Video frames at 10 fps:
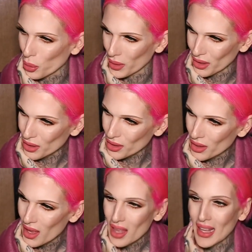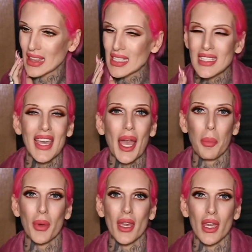real? Like, this
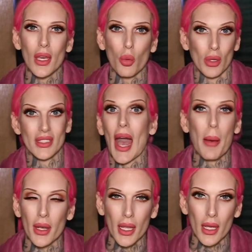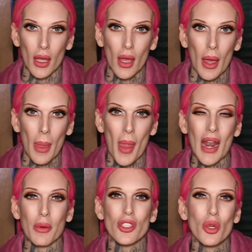can't be what's happening.
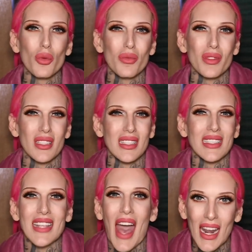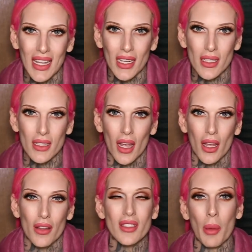And I was so saddened
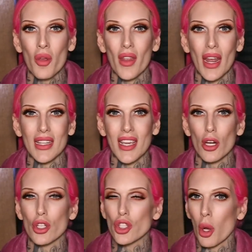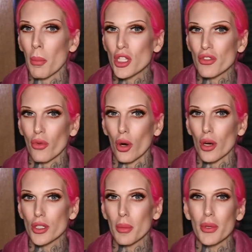Someone that I'd cared so much
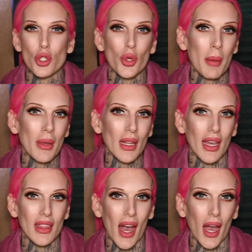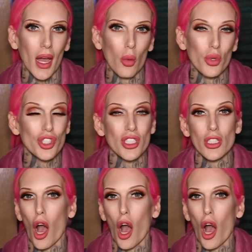for to betray me like that was just